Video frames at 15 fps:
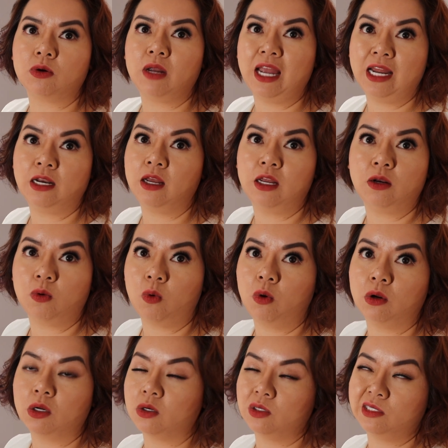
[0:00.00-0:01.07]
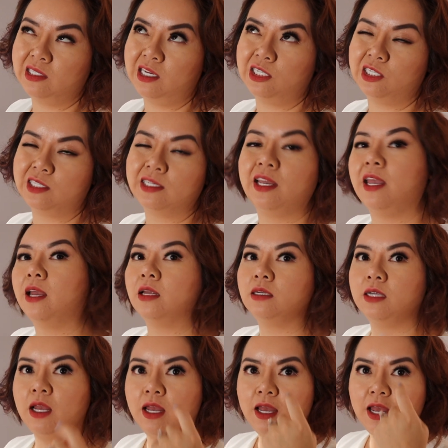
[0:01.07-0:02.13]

in the inner corners. They just can't.